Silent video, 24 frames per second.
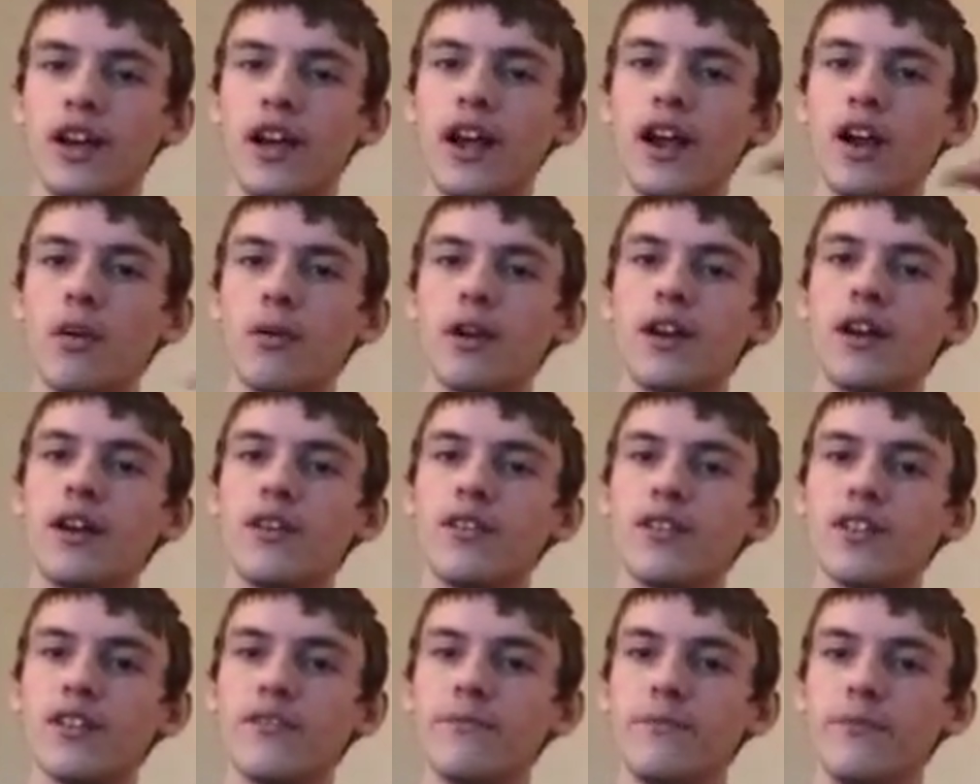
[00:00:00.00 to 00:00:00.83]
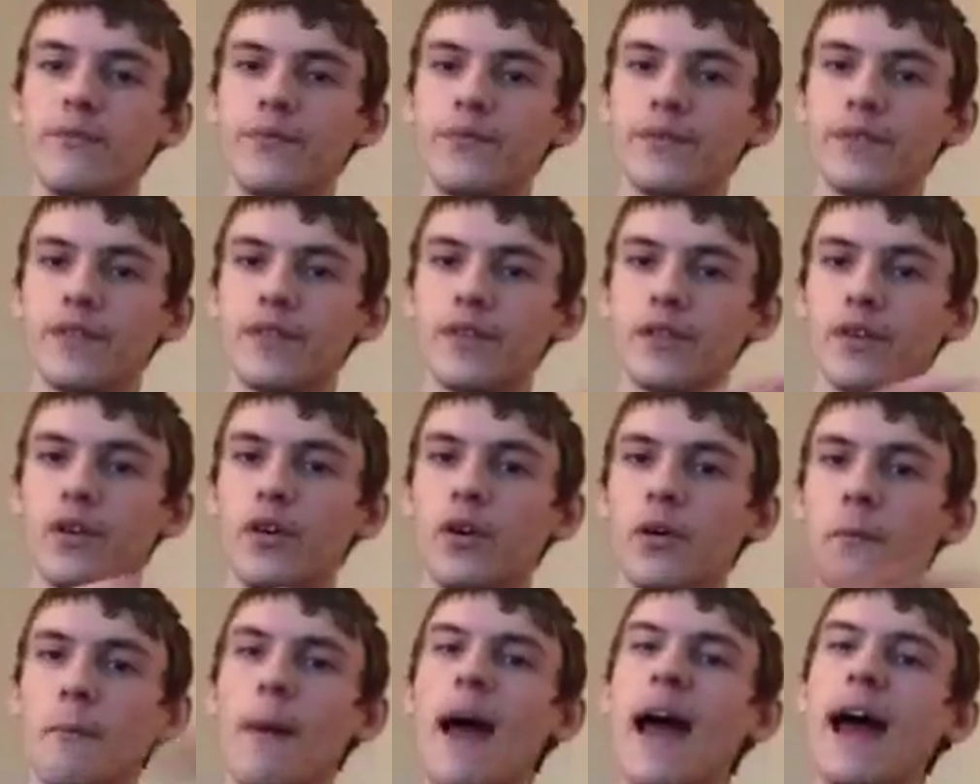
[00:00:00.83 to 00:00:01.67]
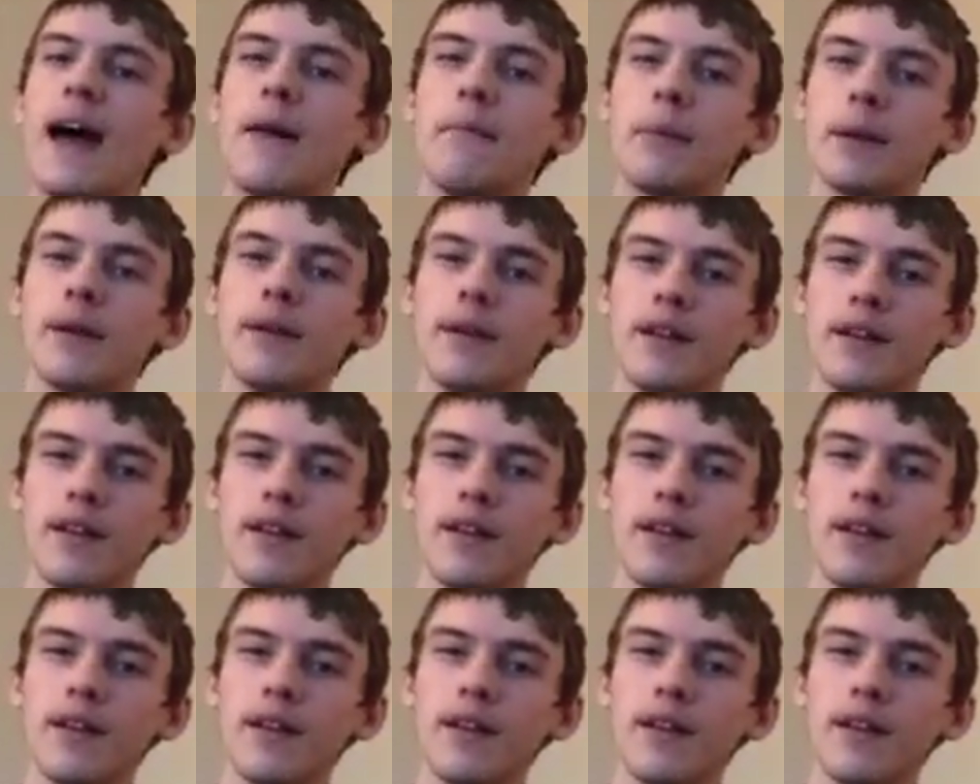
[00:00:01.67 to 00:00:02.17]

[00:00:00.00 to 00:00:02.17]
areas, the whole map.